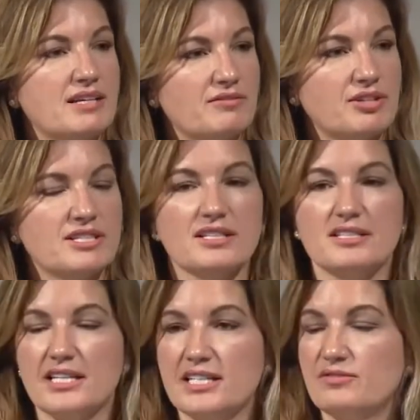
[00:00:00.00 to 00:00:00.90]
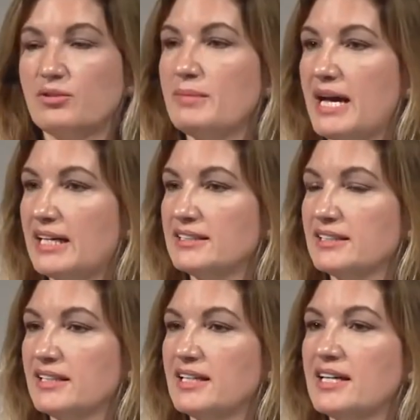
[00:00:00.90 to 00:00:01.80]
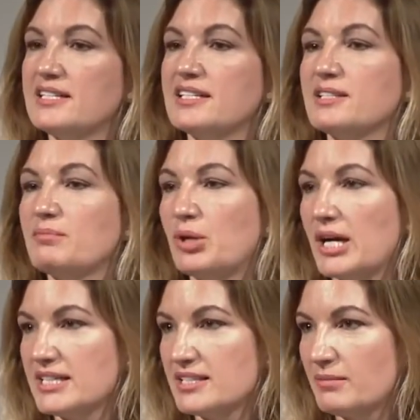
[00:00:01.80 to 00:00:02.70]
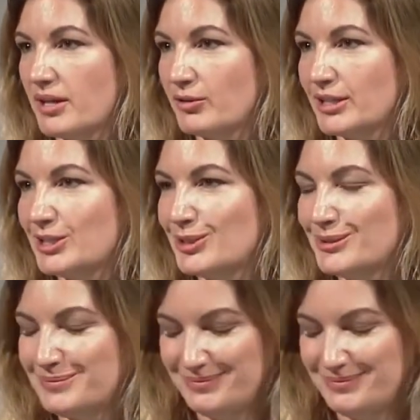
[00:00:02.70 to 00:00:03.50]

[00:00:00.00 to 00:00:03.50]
every successful man is a surprised mother-in-law.